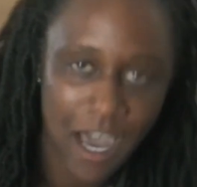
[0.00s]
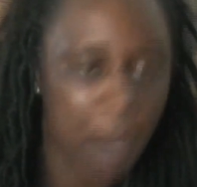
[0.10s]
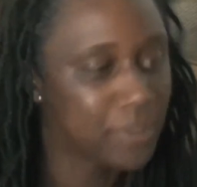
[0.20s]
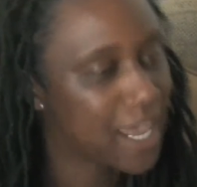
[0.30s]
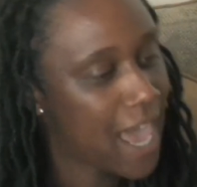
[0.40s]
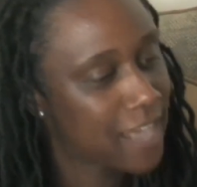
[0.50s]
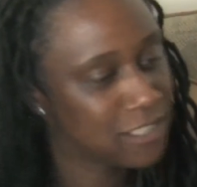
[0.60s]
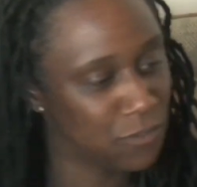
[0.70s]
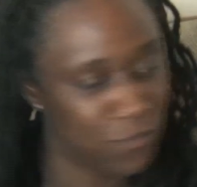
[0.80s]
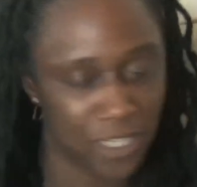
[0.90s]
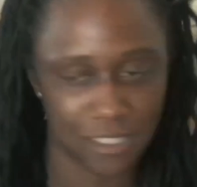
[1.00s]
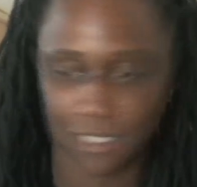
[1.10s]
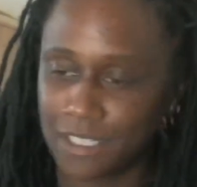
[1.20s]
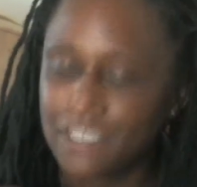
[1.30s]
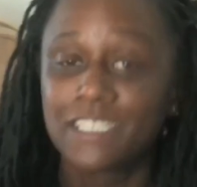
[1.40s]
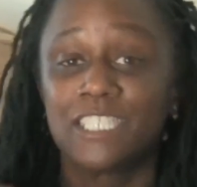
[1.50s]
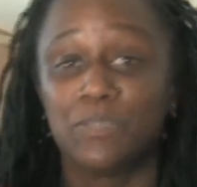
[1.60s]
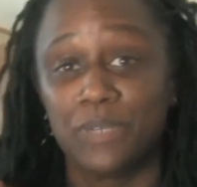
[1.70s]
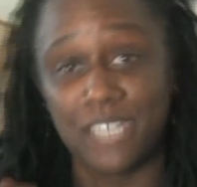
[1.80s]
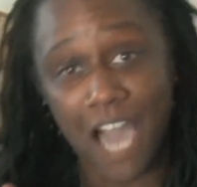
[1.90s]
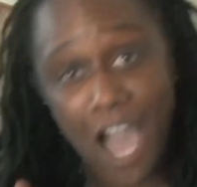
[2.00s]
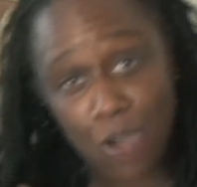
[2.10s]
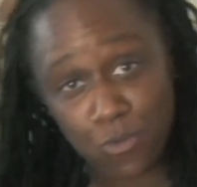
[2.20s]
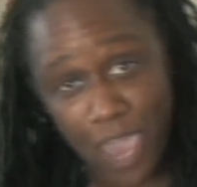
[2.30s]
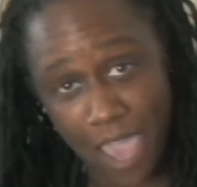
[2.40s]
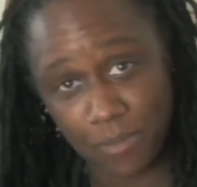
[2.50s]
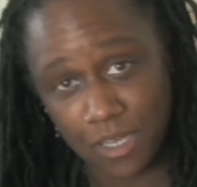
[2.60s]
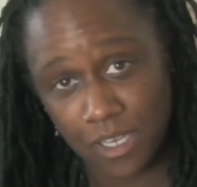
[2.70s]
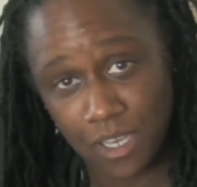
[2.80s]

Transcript: I'm an activist. This is beyond rap.